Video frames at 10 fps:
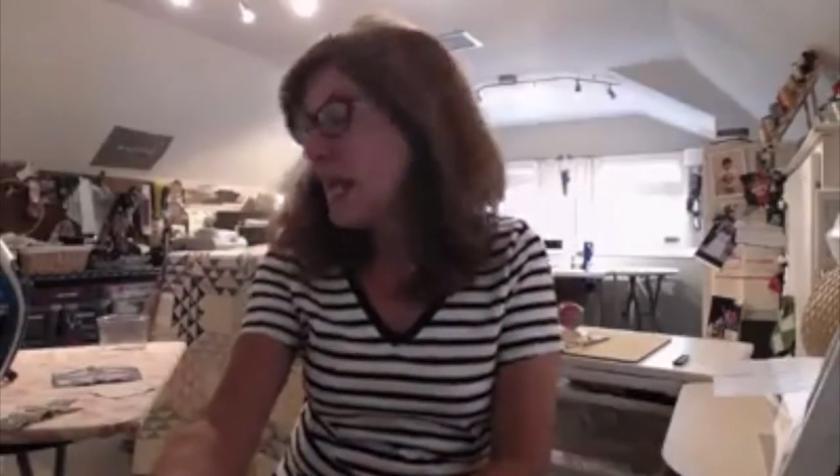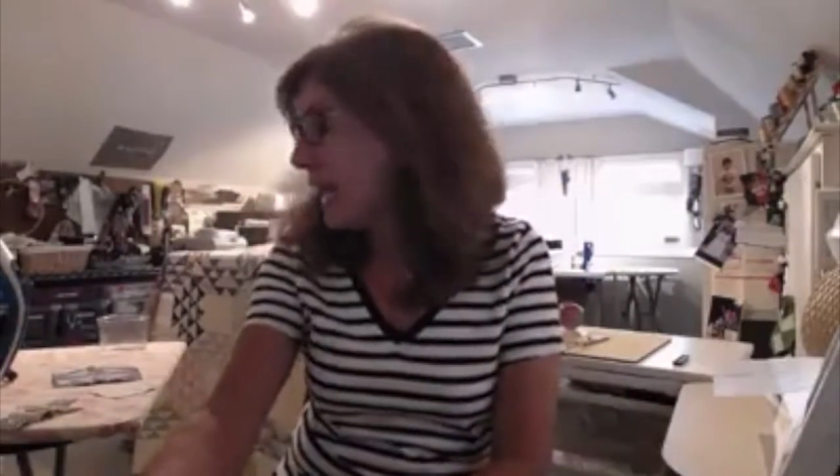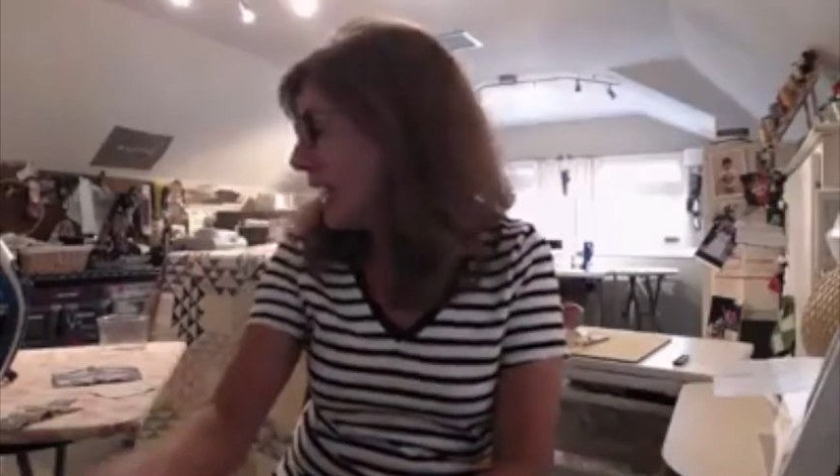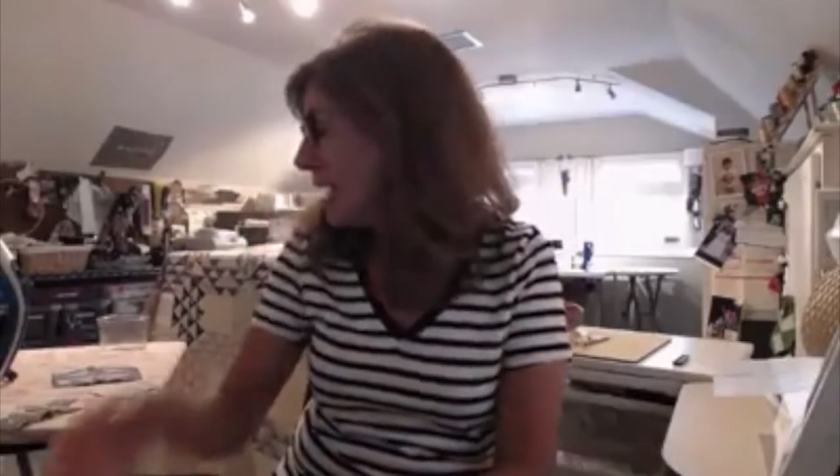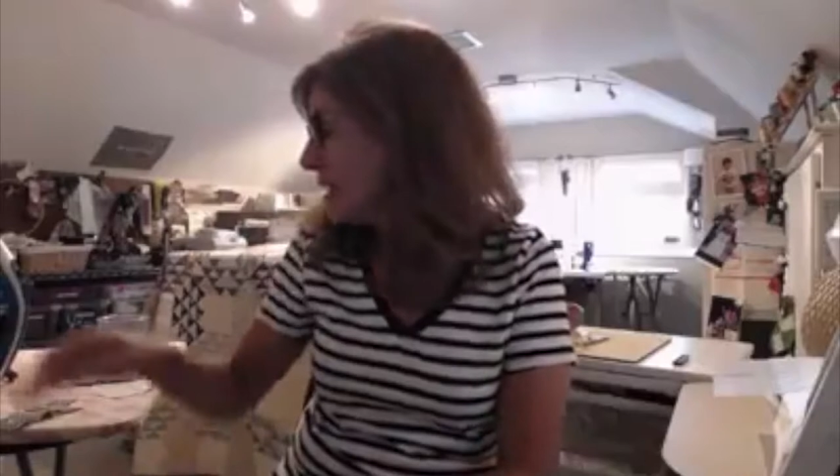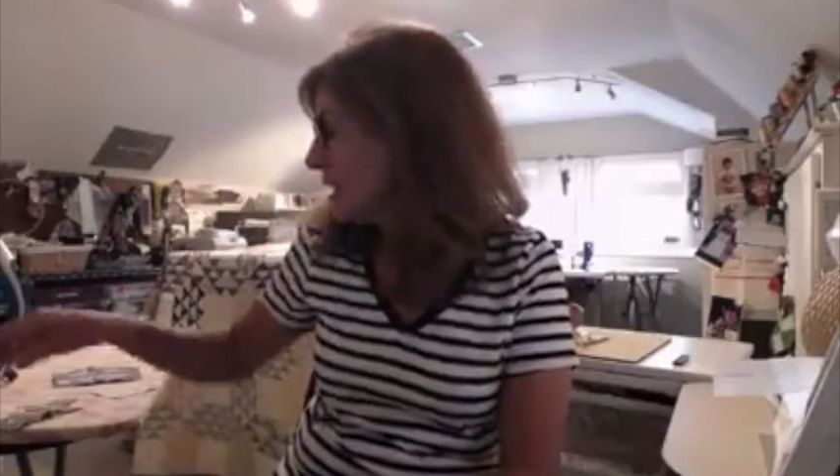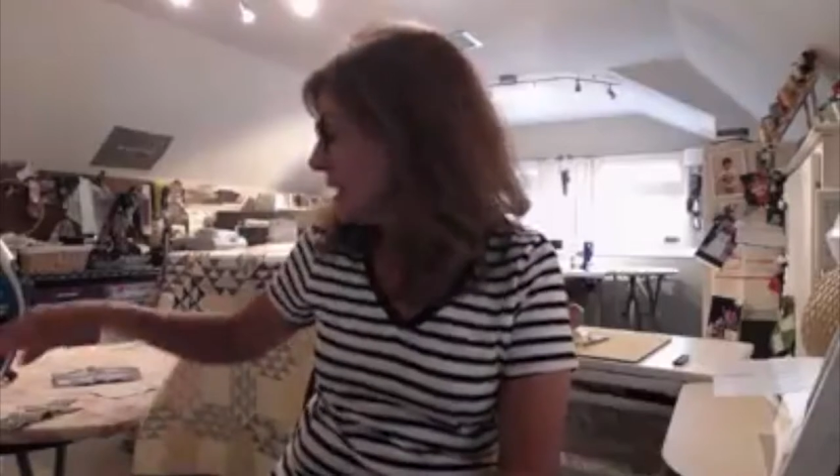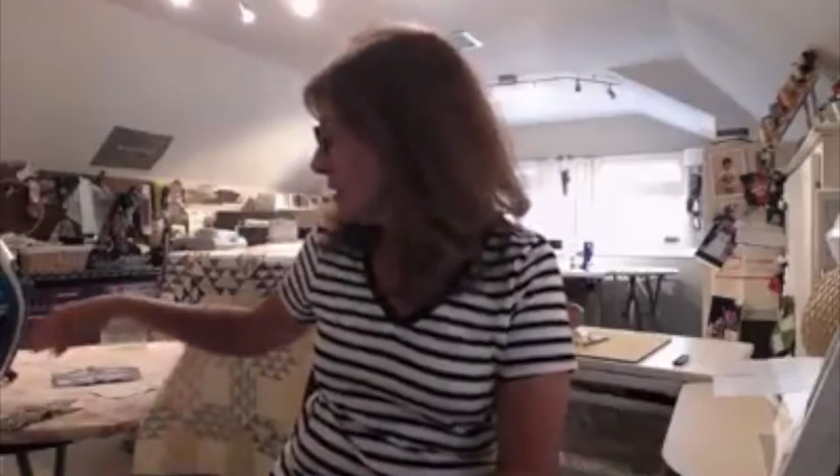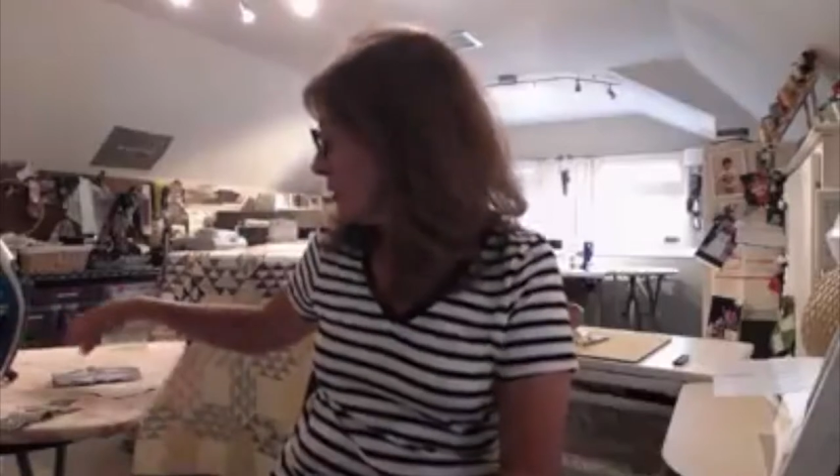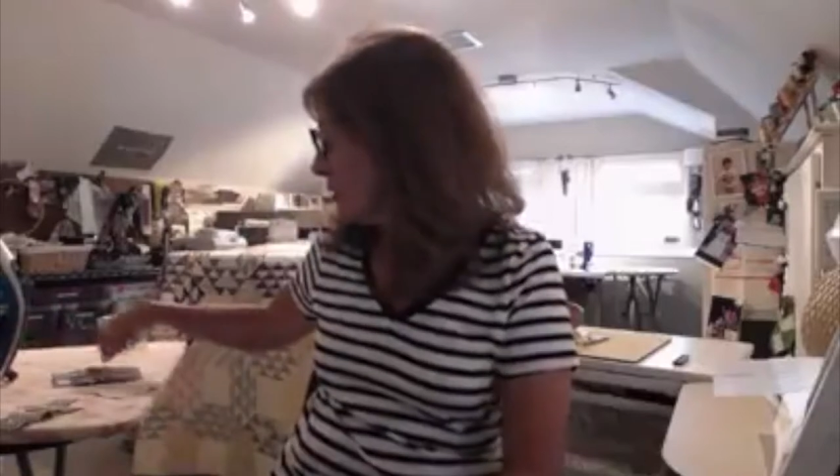and
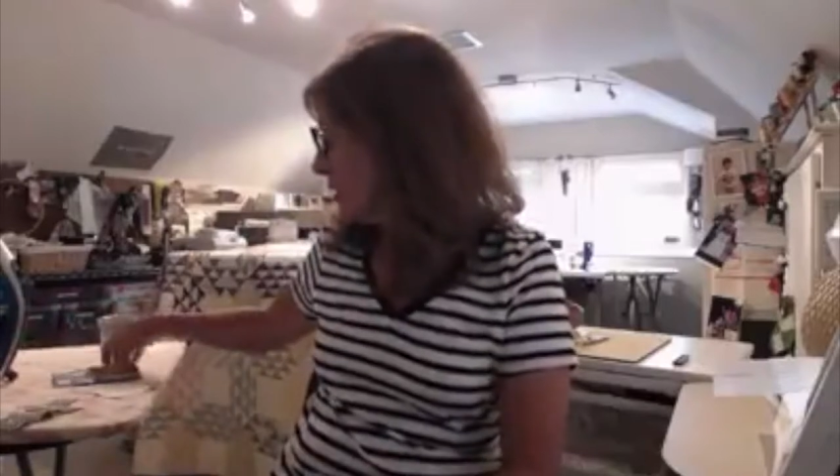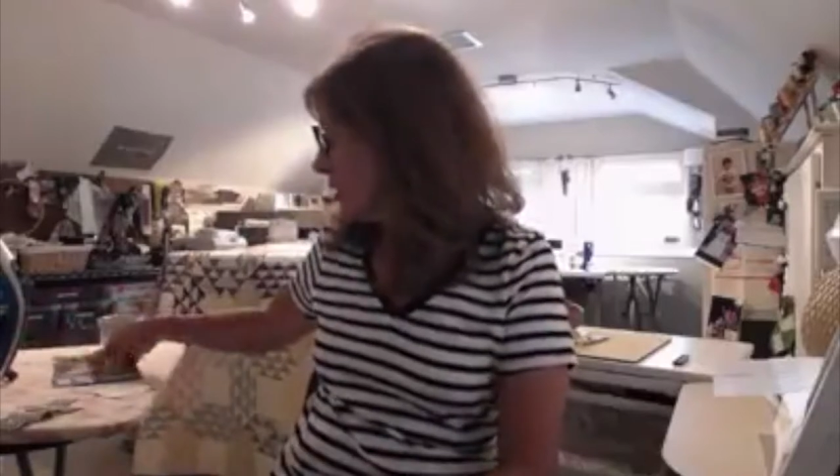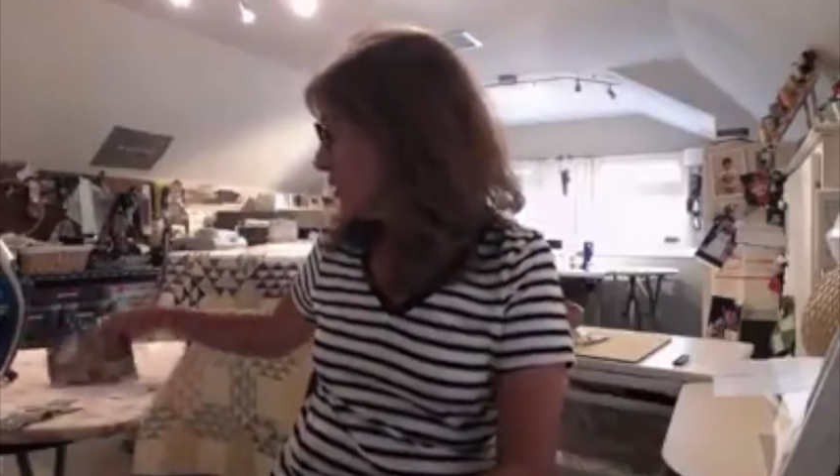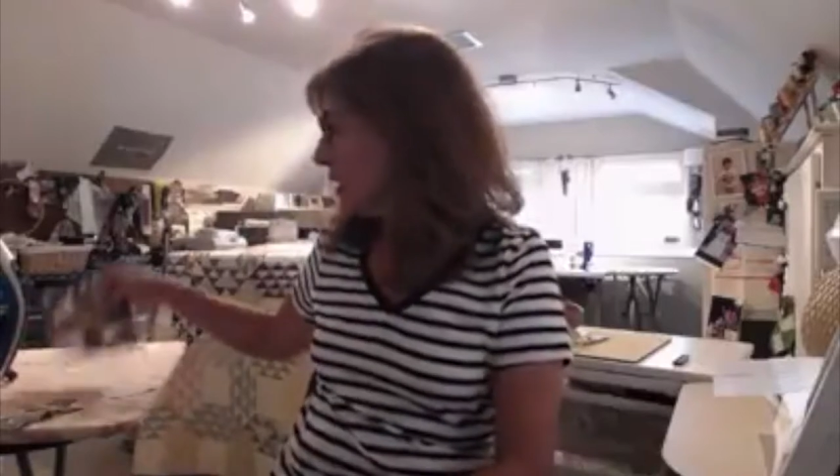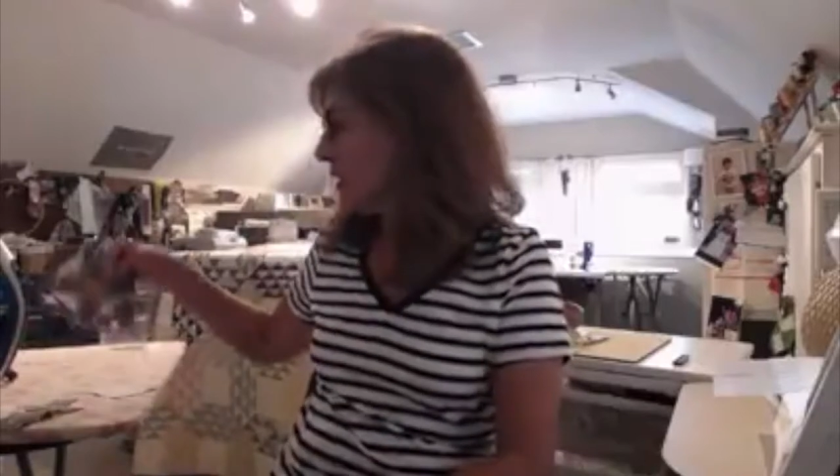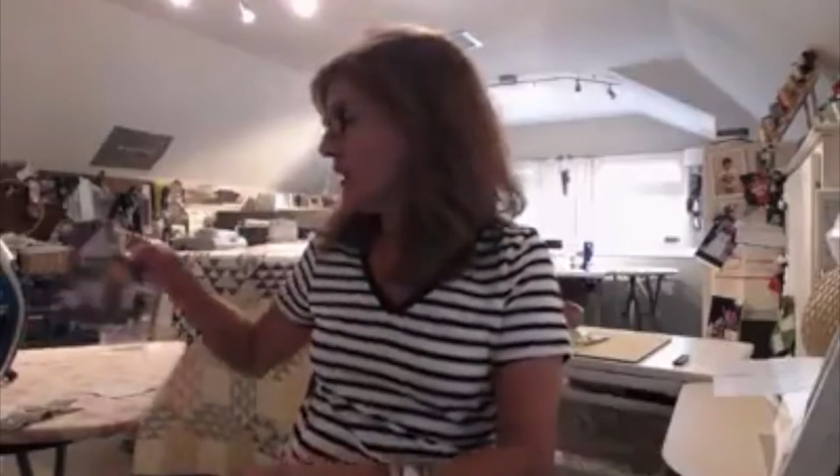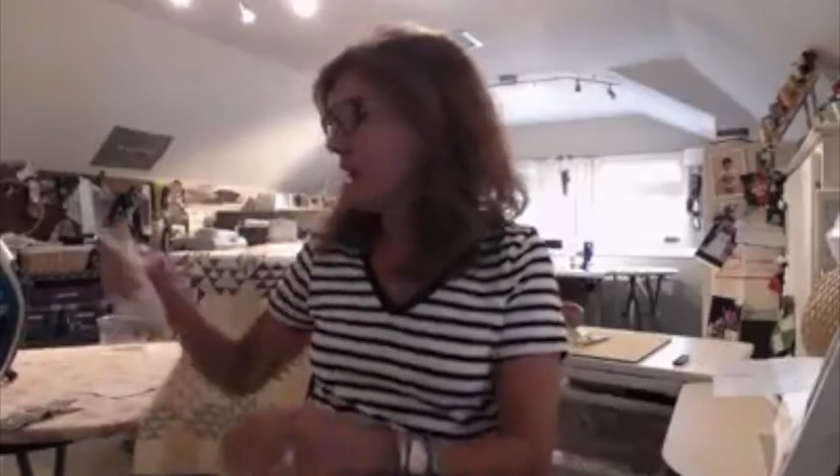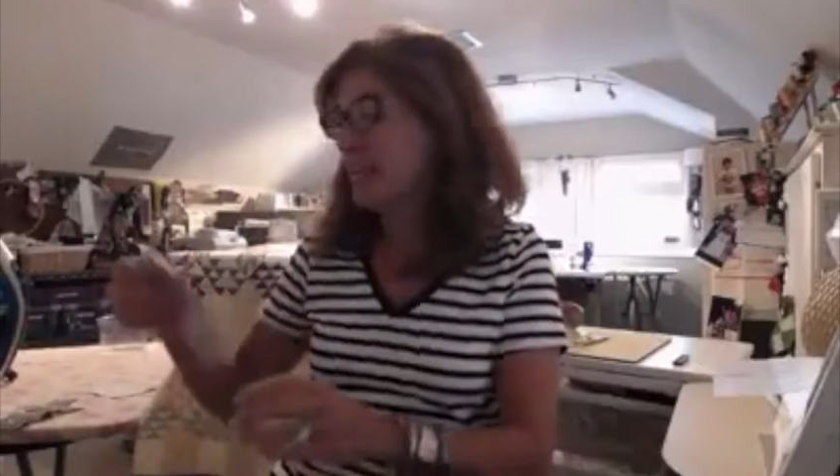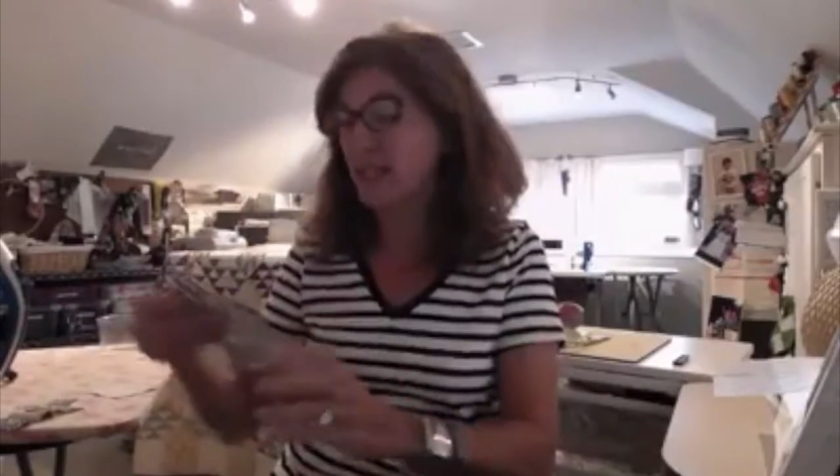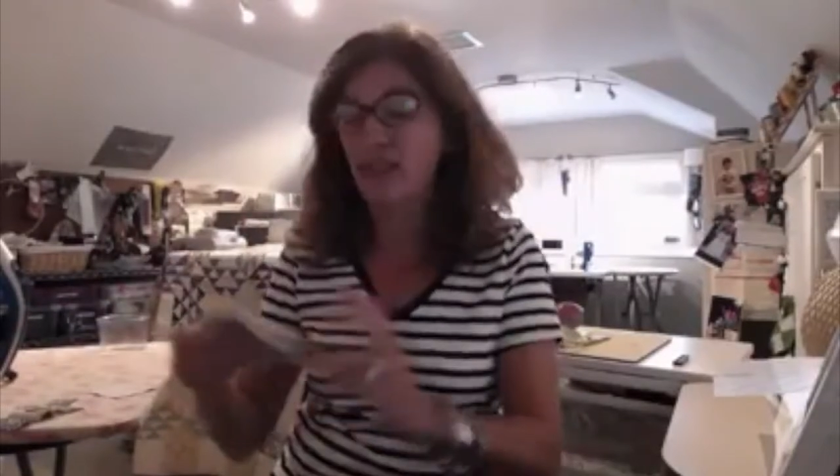it's going to look
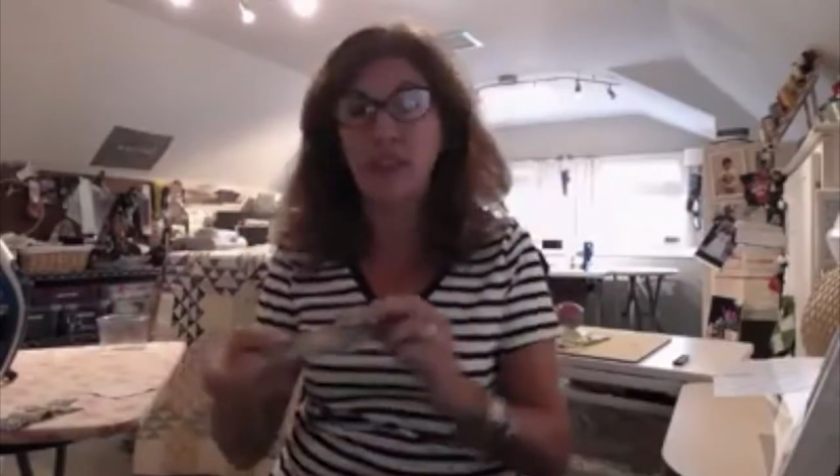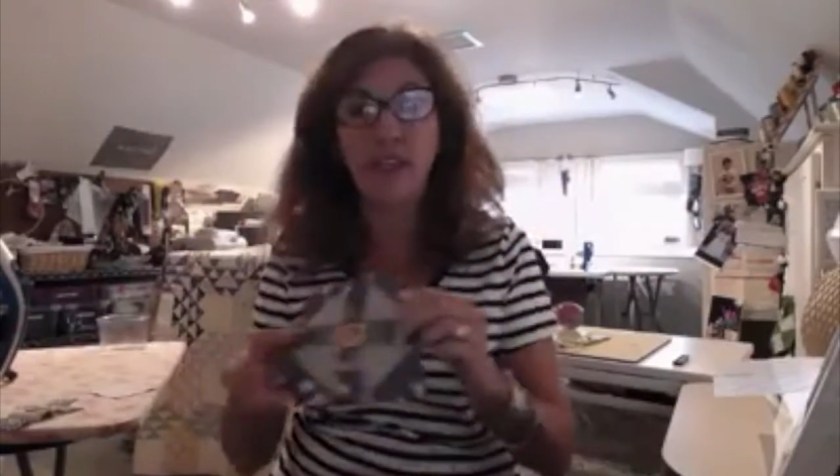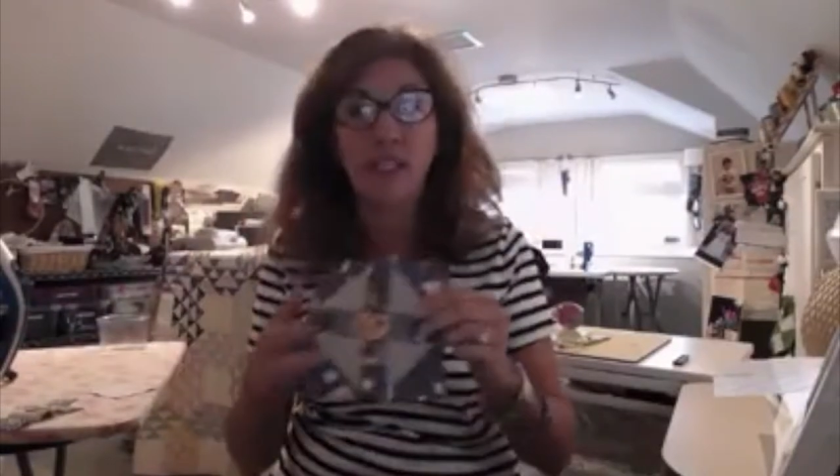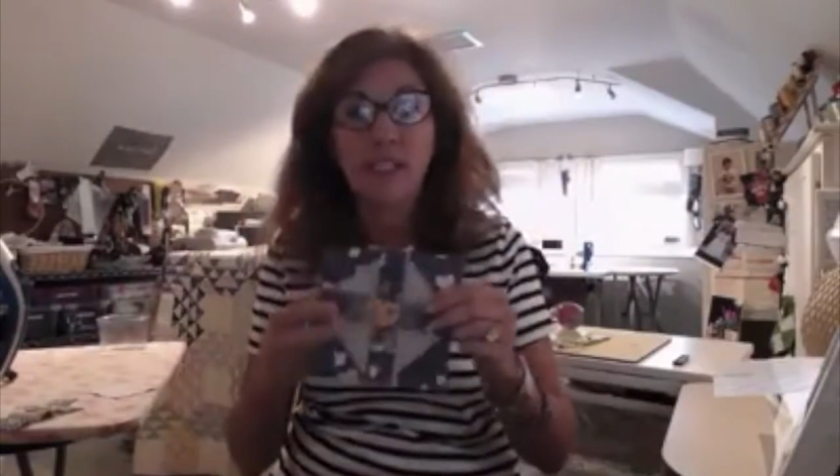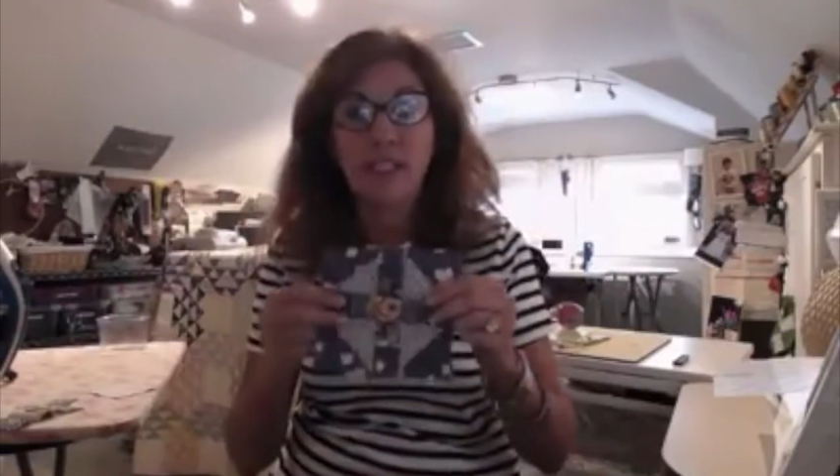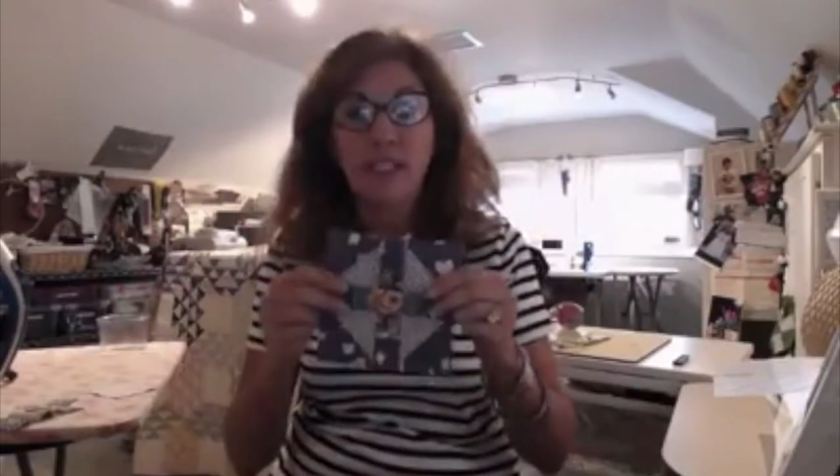like this.